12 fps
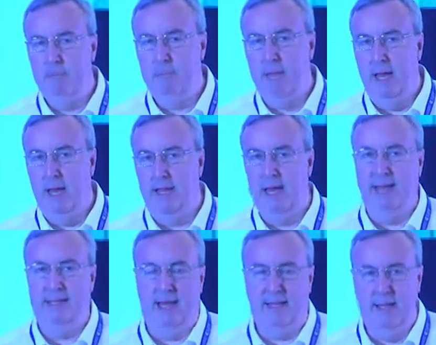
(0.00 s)
and
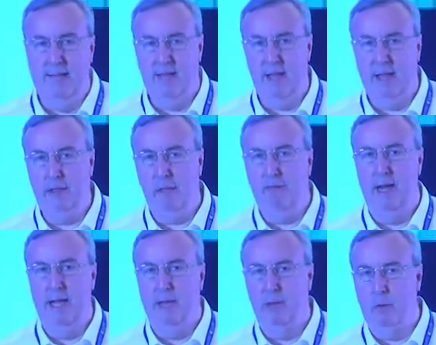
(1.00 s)
get at, if you like, the
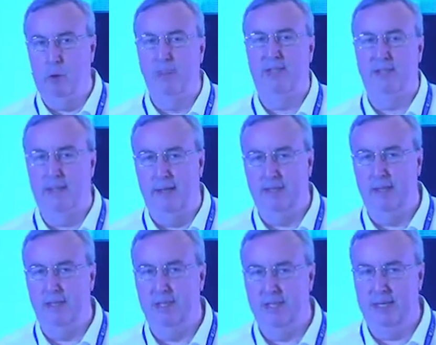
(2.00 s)
real quantity of
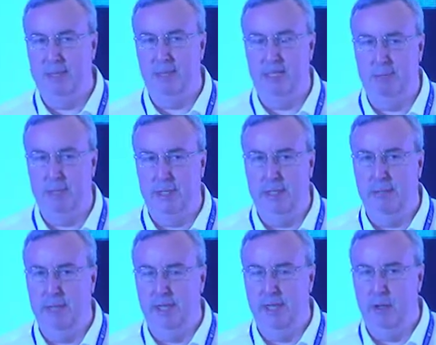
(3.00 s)
goods and services
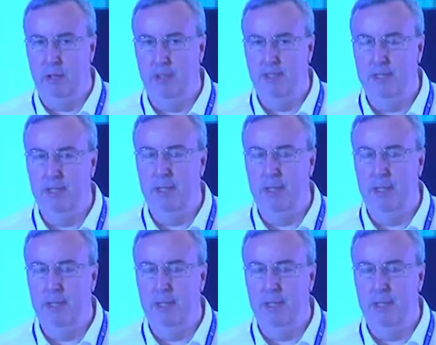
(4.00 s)
produced in economies.